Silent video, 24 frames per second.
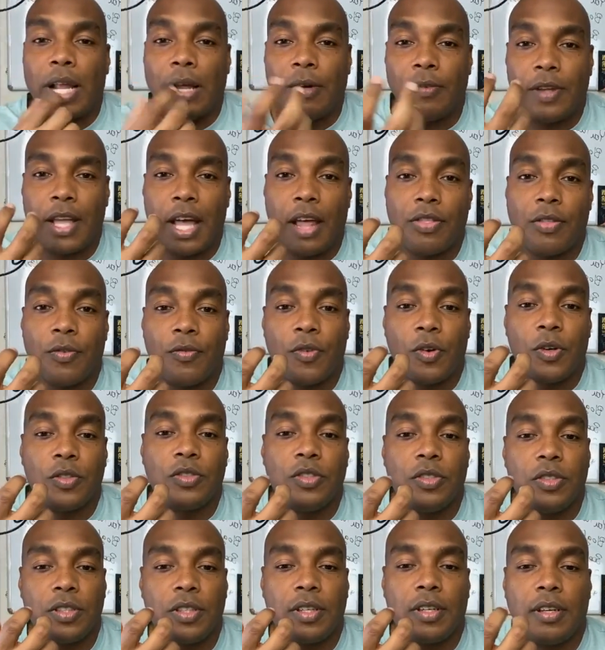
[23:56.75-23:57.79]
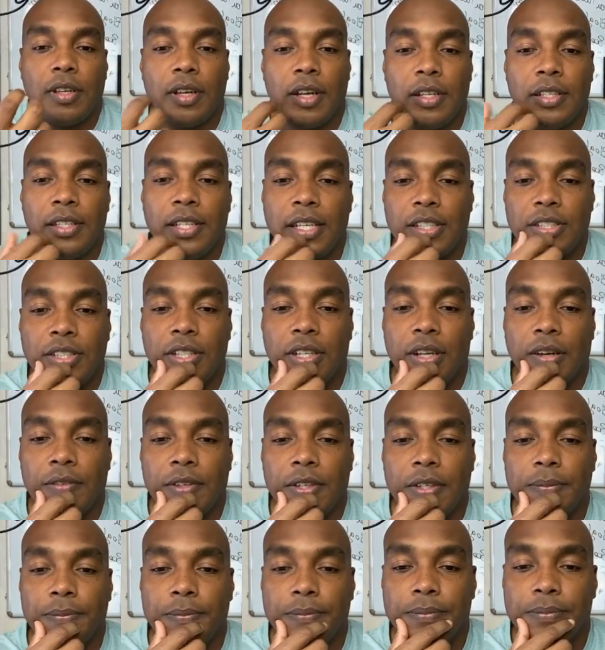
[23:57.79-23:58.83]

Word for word: got the first edition of it,